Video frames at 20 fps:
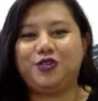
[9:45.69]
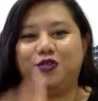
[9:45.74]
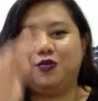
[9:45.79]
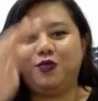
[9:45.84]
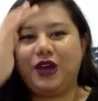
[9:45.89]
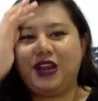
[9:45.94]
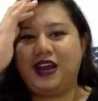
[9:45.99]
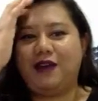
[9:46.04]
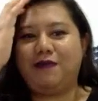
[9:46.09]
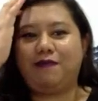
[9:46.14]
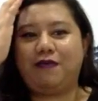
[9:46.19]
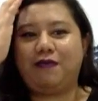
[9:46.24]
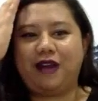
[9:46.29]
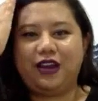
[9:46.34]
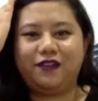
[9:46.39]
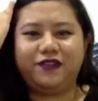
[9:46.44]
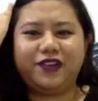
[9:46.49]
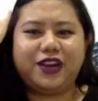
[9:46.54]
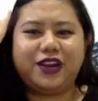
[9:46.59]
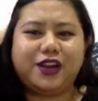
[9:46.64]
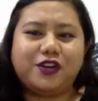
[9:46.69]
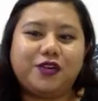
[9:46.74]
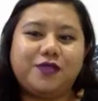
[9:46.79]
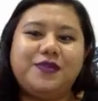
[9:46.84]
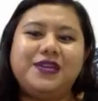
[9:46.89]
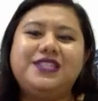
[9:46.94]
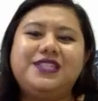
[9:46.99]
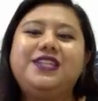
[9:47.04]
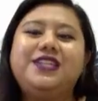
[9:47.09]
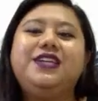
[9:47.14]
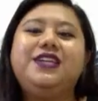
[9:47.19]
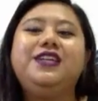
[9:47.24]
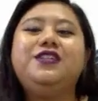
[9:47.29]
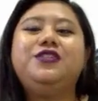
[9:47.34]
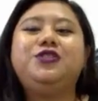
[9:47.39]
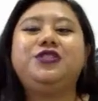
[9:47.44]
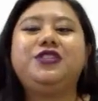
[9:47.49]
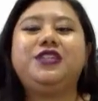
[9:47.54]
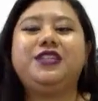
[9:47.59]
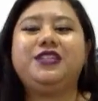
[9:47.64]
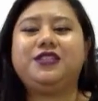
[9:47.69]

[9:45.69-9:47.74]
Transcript: So what are private and domestic use?